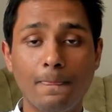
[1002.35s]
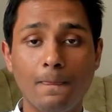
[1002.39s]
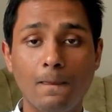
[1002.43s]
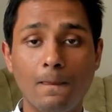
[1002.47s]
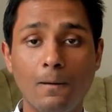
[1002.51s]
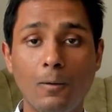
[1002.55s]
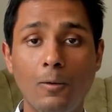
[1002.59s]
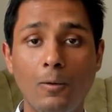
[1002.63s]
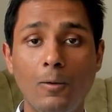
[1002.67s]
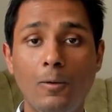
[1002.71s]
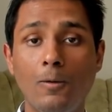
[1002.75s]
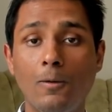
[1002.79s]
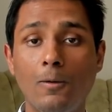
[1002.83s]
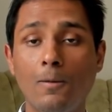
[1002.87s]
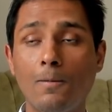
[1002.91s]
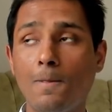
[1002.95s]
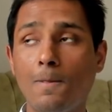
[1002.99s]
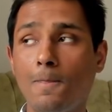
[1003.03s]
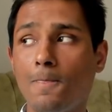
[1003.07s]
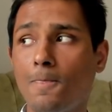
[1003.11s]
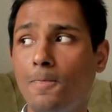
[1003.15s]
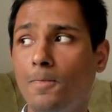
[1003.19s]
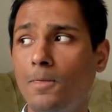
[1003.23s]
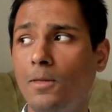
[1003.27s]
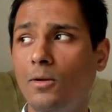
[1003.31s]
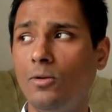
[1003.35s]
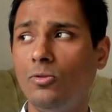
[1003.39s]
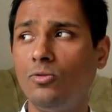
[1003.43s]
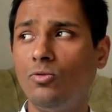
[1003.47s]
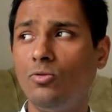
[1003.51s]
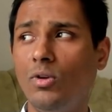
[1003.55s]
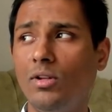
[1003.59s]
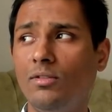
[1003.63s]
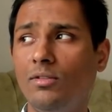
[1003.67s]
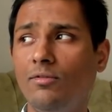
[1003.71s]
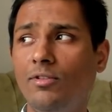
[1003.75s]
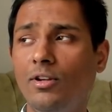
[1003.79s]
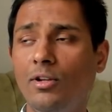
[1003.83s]
So there was
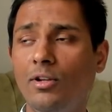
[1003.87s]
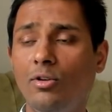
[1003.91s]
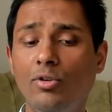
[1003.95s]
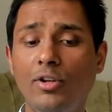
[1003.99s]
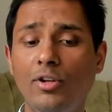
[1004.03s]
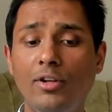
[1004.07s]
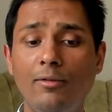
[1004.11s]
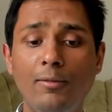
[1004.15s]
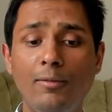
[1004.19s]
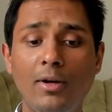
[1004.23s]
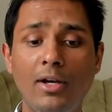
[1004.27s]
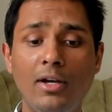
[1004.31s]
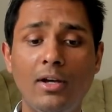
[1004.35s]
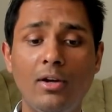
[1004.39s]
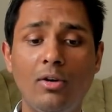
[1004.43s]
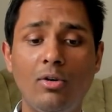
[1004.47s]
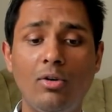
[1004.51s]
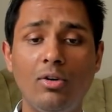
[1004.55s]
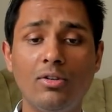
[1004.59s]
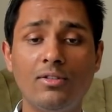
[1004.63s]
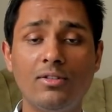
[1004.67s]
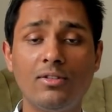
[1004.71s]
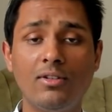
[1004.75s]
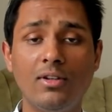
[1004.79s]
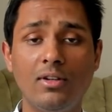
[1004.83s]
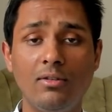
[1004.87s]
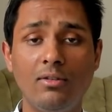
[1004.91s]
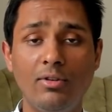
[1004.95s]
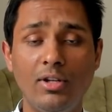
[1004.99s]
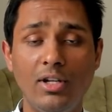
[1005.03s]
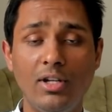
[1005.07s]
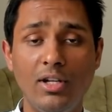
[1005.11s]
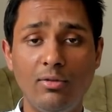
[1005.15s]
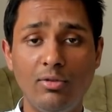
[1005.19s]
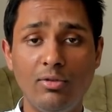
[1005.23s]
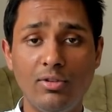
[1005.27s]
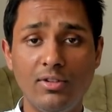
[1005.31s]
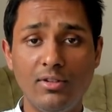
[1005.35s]
one fellow in my hostel when
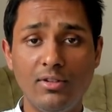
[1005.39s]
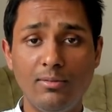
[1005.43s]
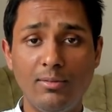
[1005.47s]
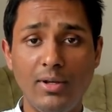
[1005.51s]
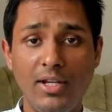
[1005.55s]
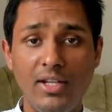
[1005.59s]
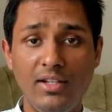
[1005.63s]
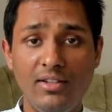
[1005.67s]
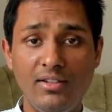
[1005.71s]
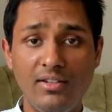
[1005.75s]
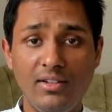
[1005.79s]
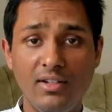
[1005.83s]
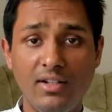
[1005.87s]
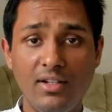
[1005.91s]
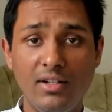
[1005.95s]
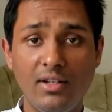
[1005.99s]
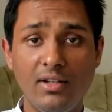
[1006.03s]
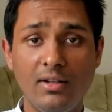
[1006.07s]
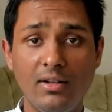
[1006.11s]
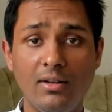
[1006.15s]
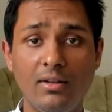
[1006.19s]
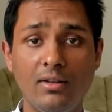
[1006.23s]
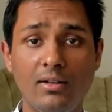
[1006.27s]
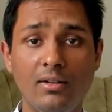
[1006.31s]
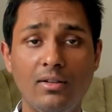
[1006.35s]
I was in my engineering.